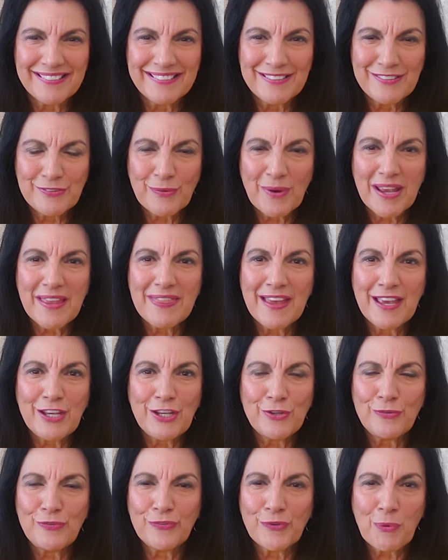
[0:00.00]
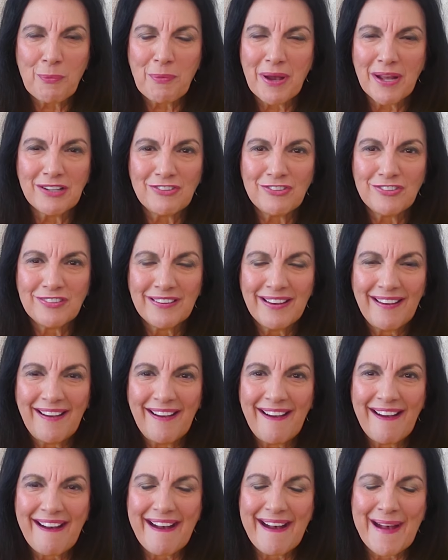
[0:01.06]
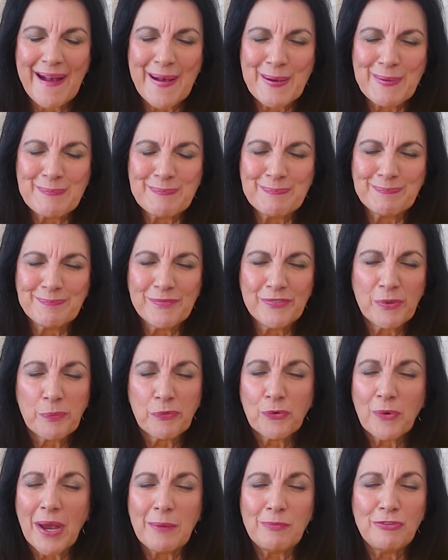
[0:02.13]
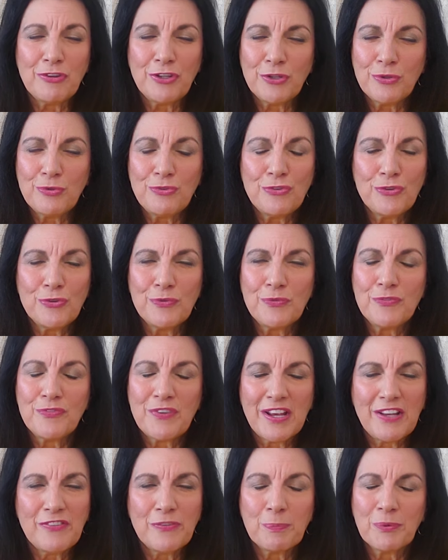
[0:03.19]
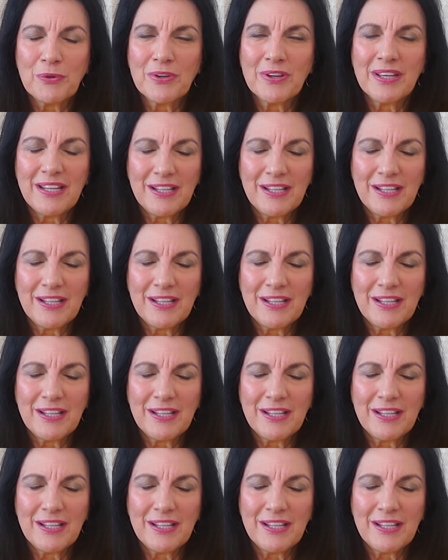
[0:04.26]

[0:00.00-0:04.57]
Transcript: So I thank you so much. Subscribe to YouTube, Facebook,